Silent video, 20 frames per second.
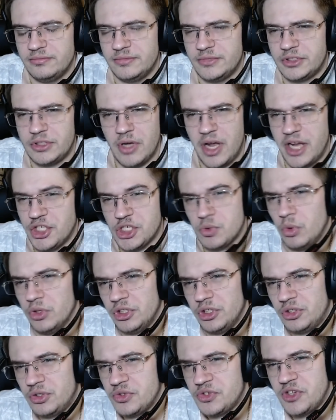So I just
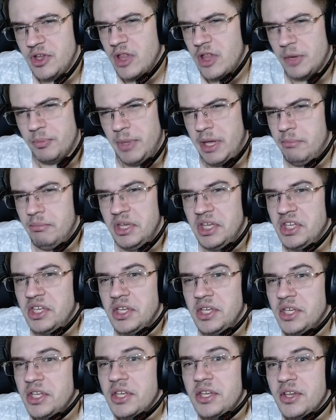wanted to say like maybe
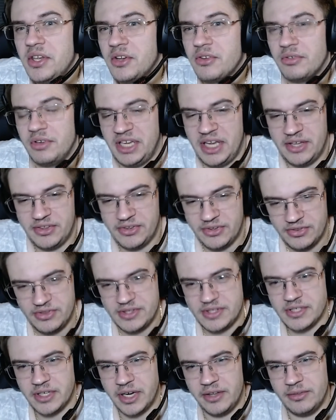he created
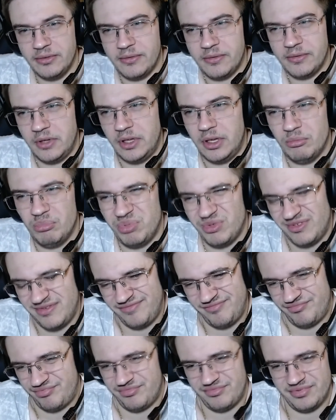the Titan thing,
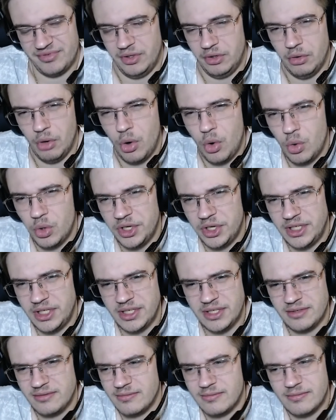but no,
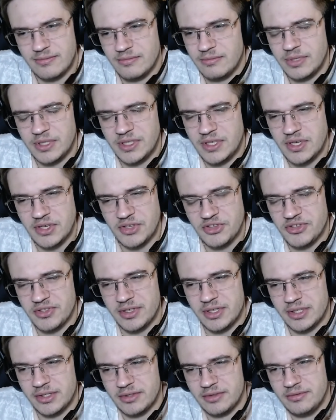he's
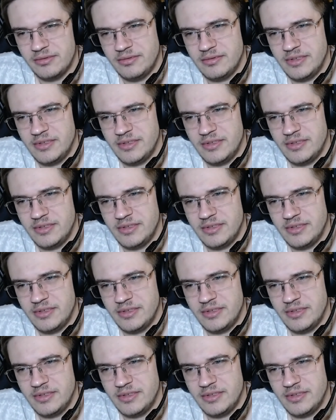not.